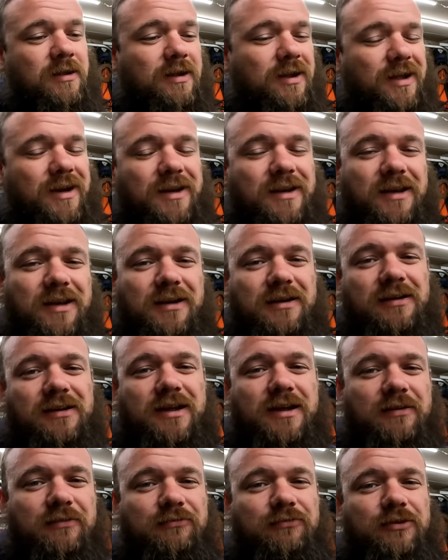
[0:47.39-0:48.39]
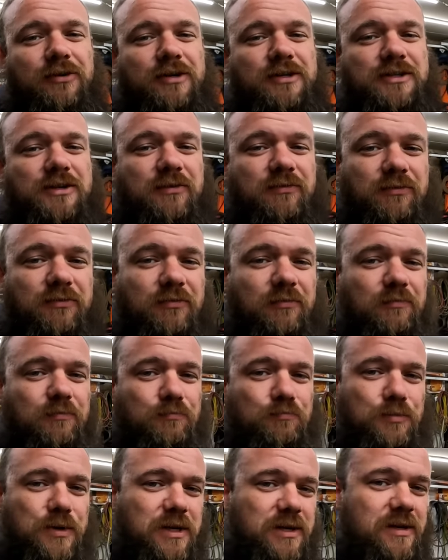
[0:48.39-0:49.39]
I didn't get a lot of footage of
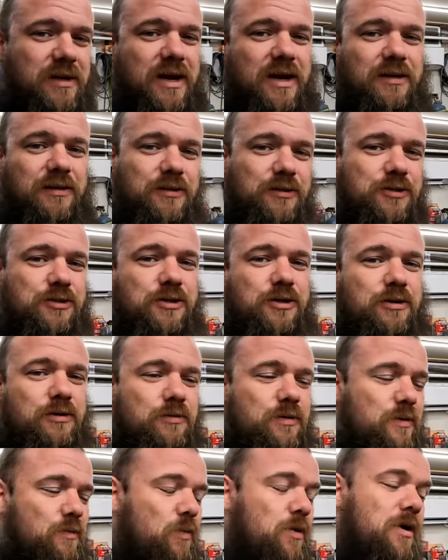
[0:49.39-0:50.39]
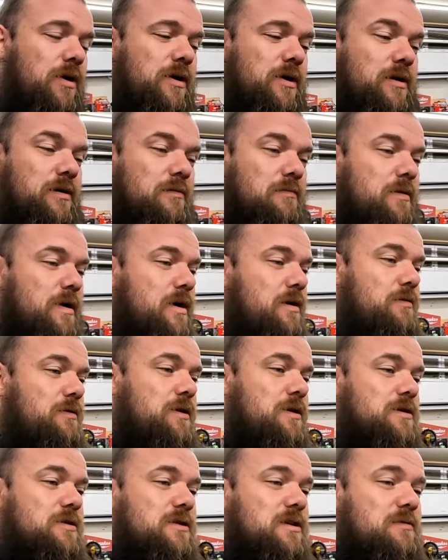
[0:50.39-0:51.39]
me at the show and walking around
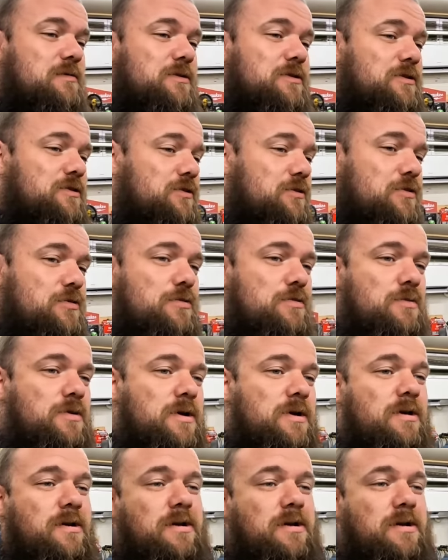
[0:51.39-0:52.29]
because I was so...